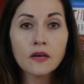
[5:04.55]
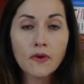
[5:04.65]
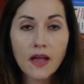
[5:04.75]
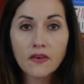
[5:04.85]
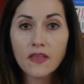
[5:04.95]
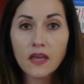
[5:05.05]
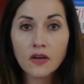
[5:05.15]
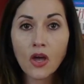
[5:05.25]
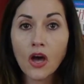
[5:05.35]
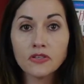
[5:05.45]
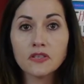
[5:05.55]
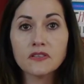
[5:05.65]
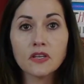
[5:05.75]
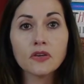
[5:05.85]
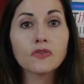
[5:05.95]
around in the
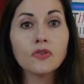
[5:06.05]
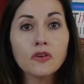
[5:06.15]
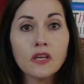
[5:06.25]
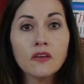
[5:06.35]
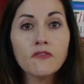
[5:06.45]
unconscious and you're looking